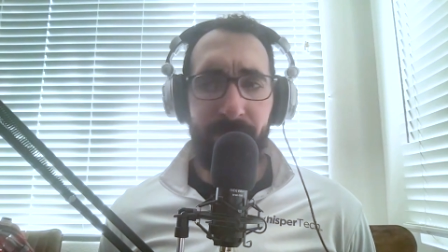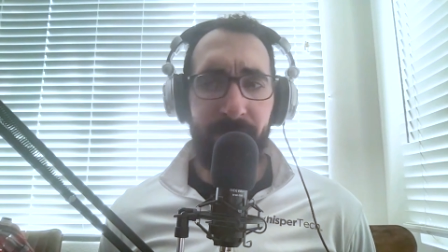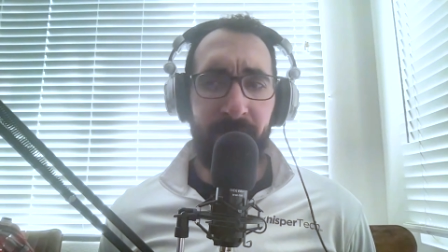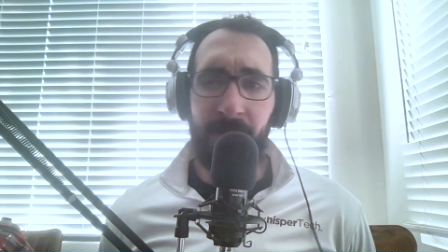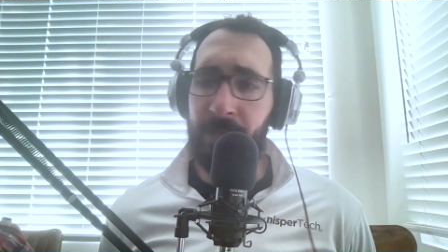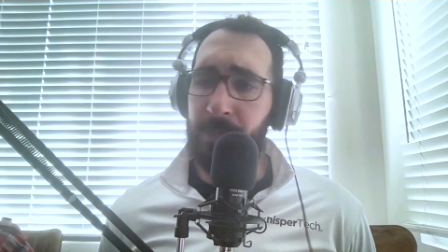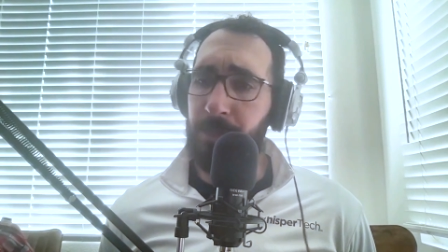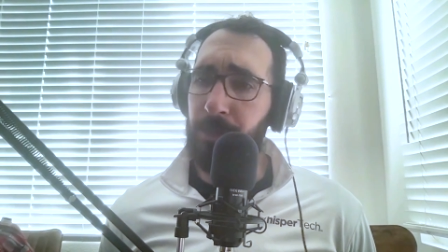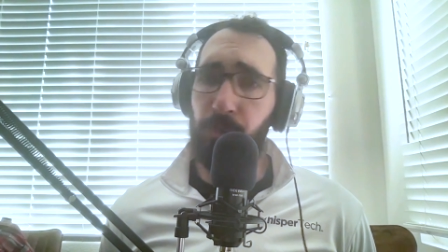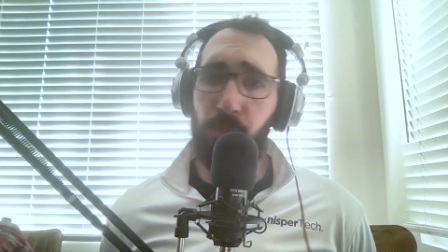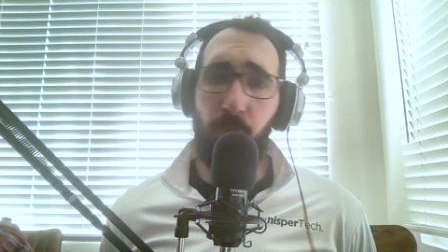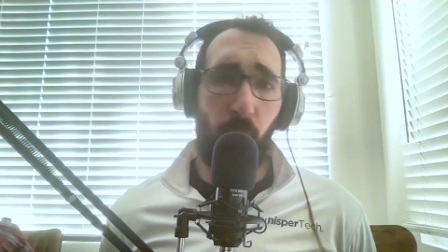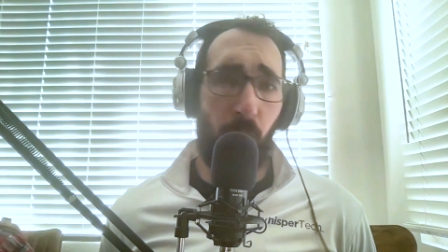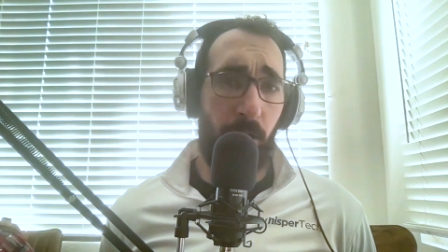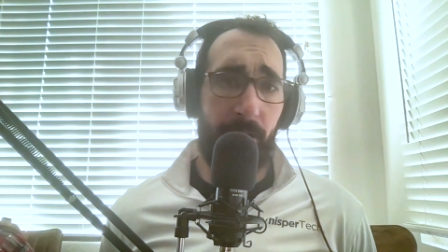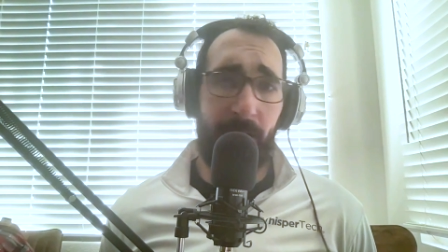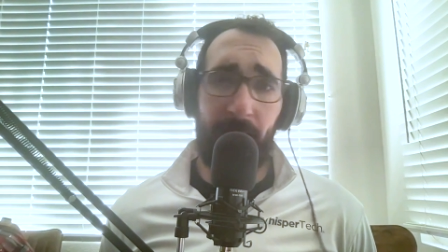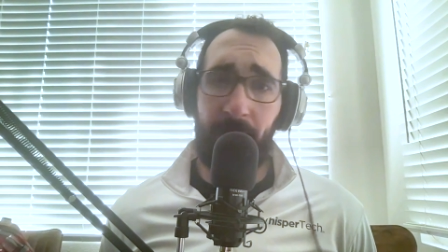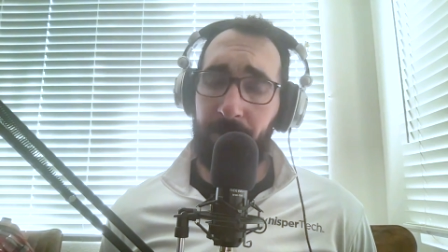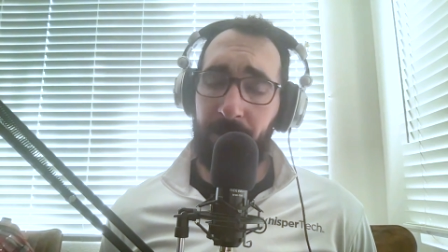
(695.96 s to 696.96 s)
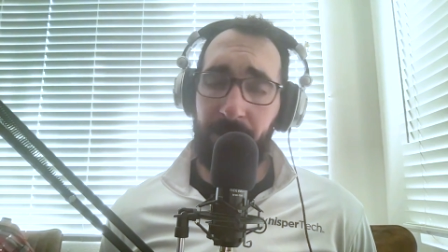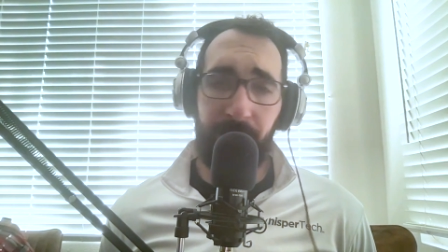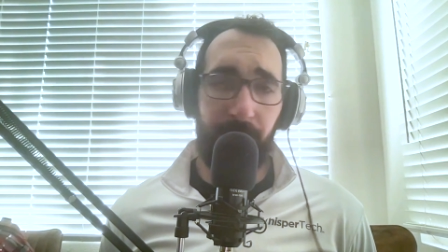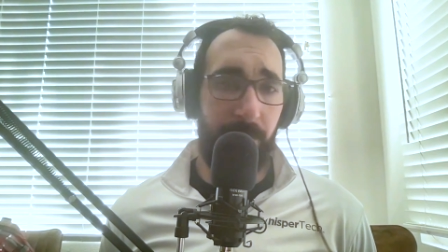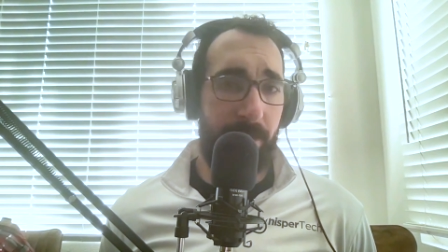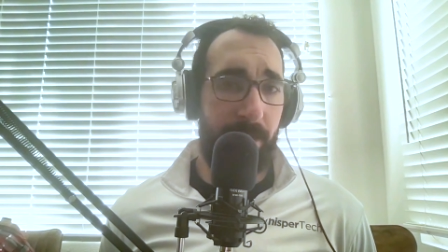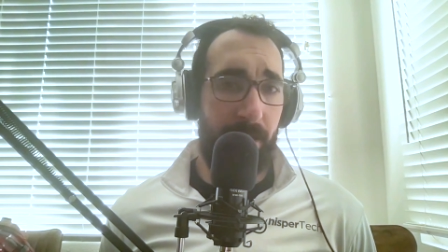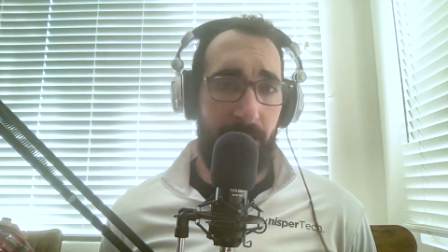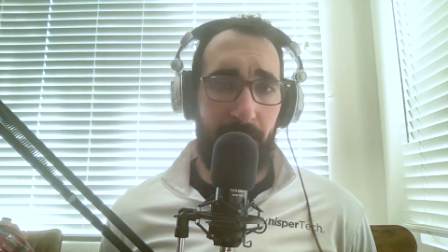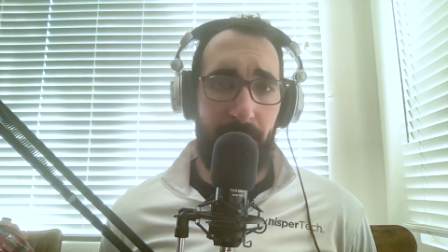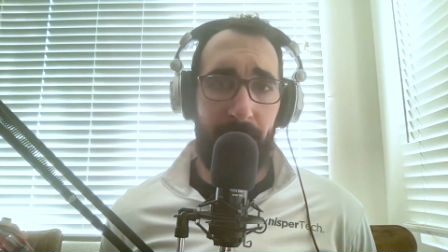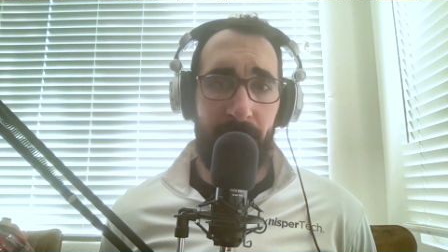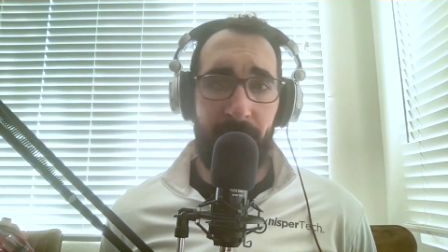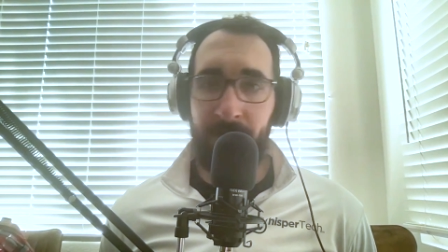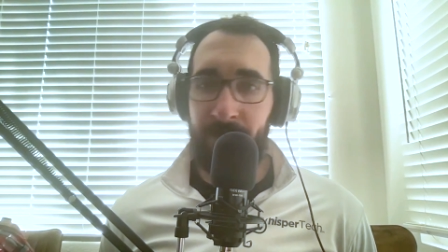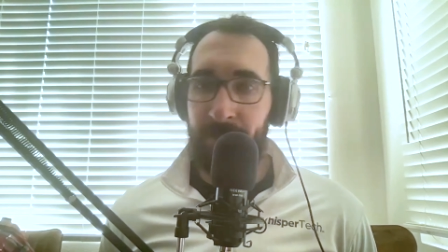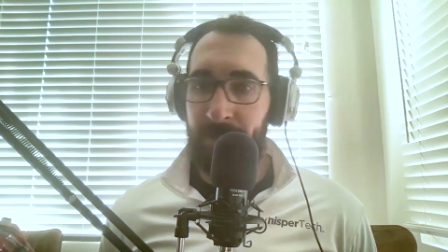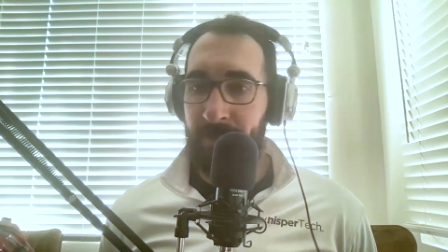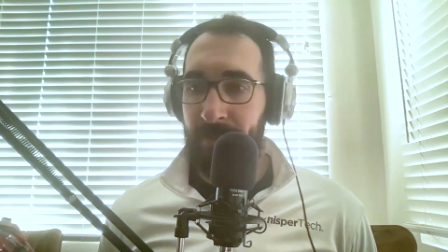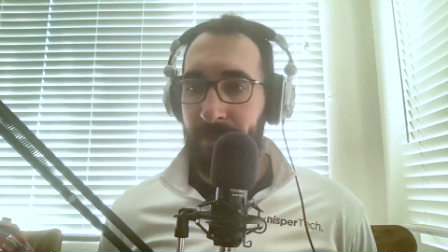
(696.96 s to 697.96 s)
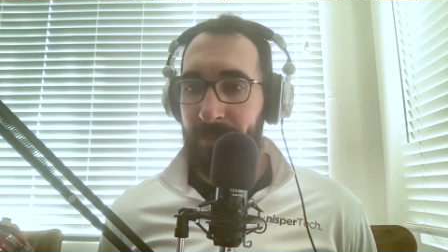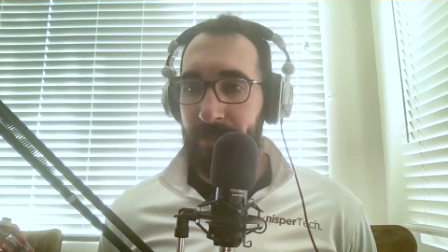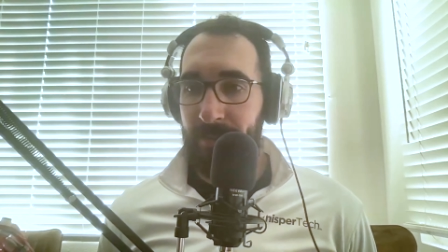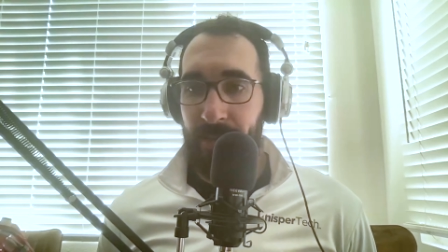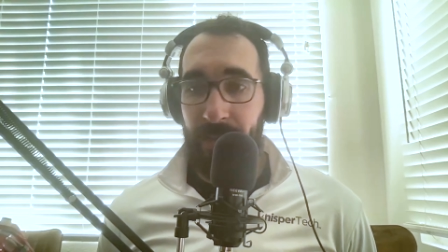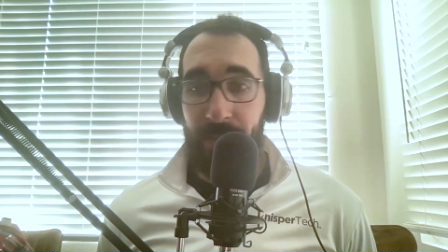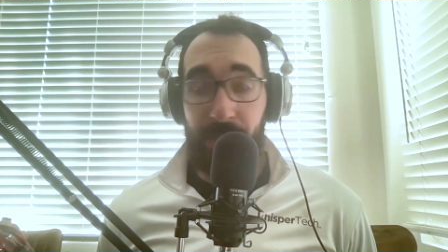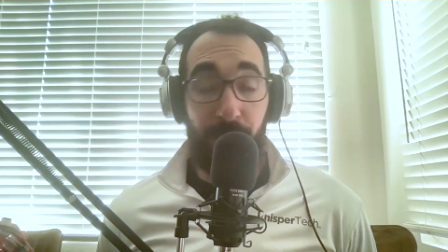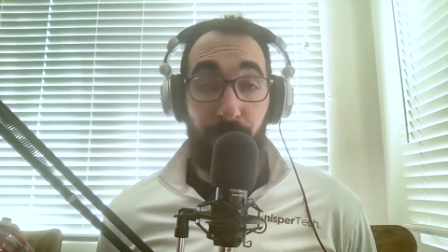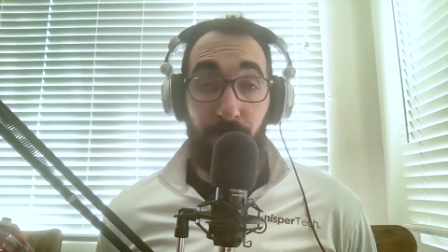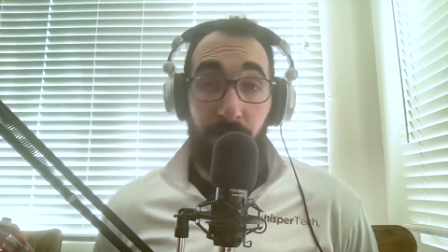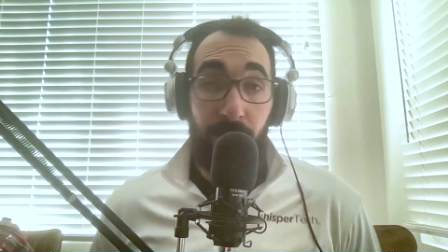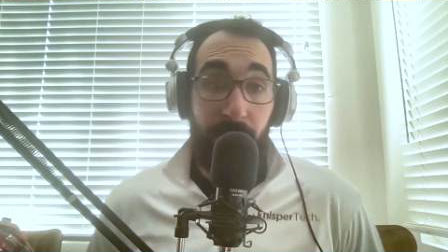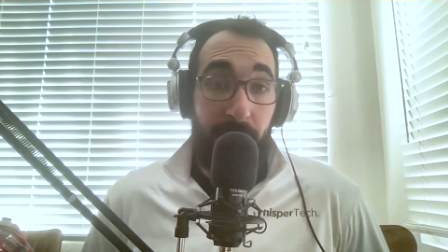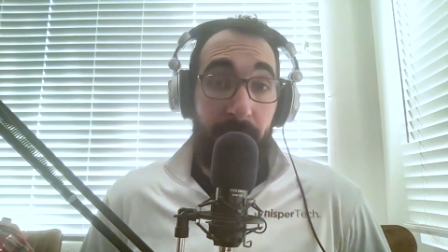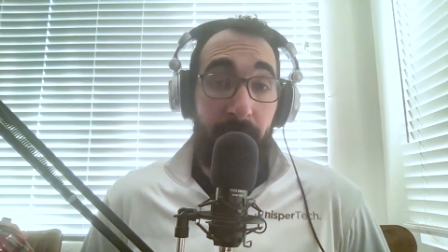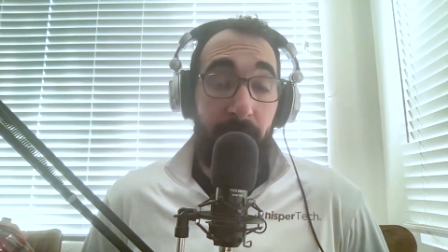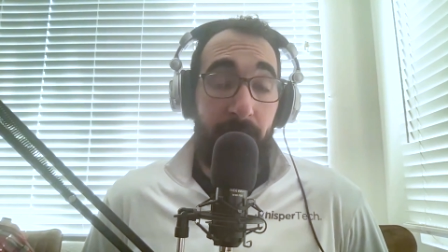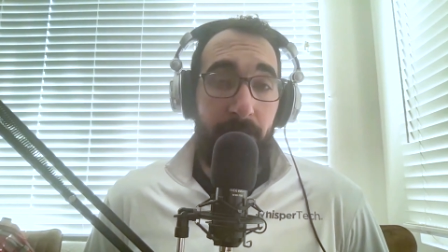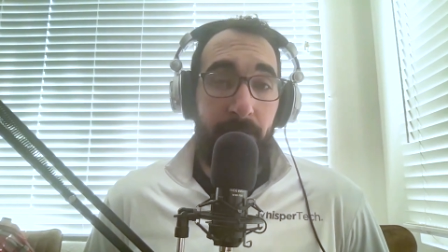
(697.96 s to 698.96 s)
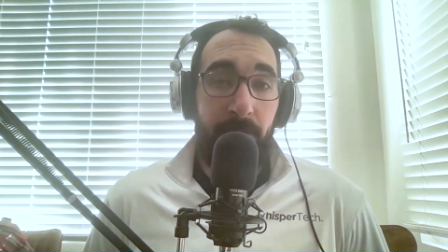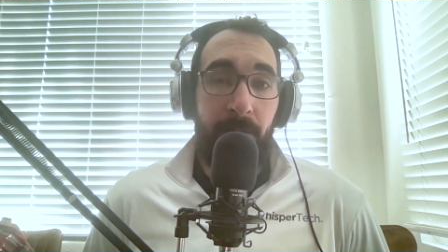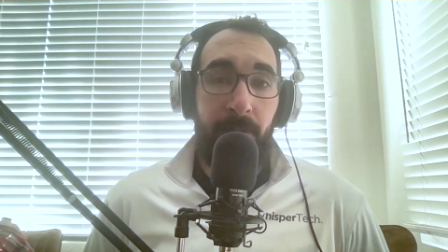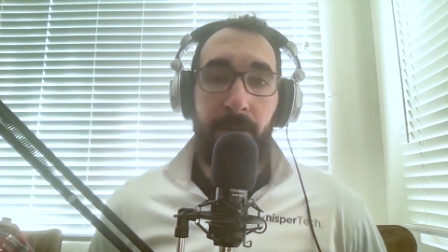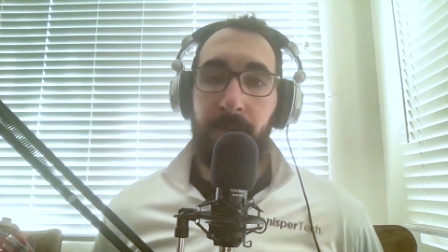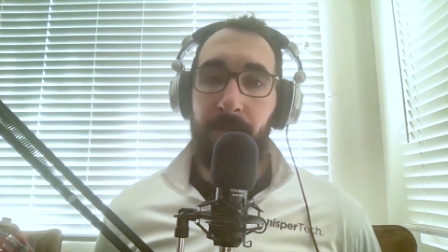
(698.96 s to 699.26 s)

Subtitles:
and you work out every day and you're in